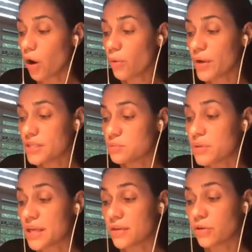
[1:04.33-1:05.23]
always
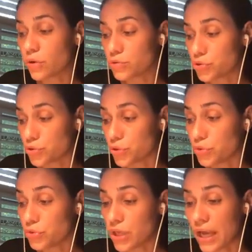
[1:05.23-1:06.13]
been
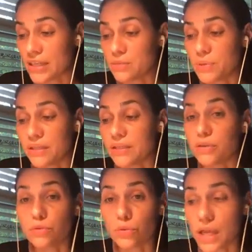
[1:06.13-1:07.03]
construed as being the
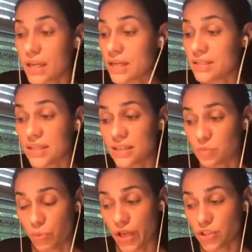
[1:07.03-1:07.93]
greatest
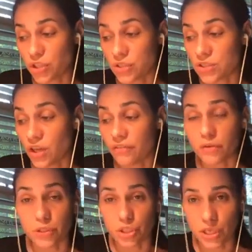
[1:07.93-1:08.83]
expressions of
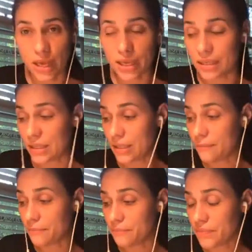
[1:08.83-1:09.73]
Christianity.
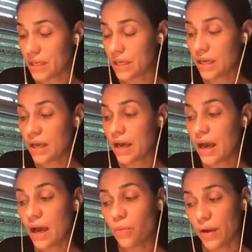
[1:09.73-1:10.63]

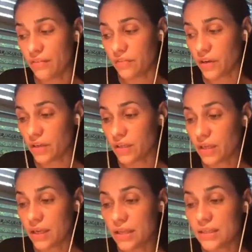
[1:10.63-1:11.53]
However,
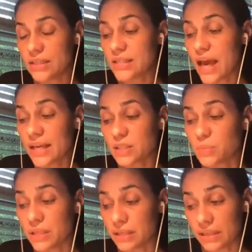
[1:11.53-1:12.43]
this has
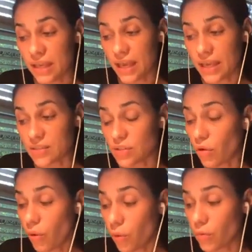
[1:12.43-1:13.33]
been the case
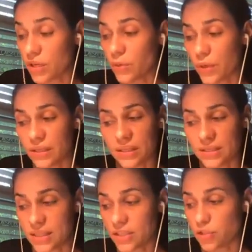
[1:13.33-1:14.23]
only when
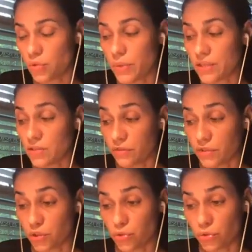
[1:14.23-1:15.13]
these instruments of
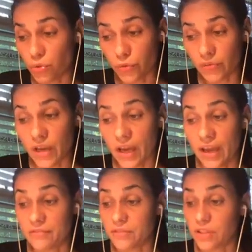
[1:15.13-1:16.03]
the truth
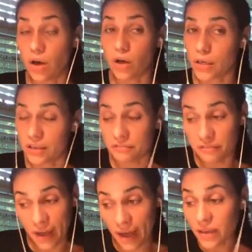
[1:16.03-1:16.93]
have not, in
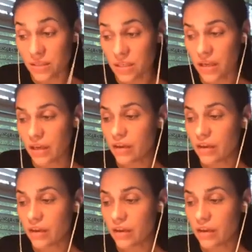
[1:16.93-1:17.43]
fact,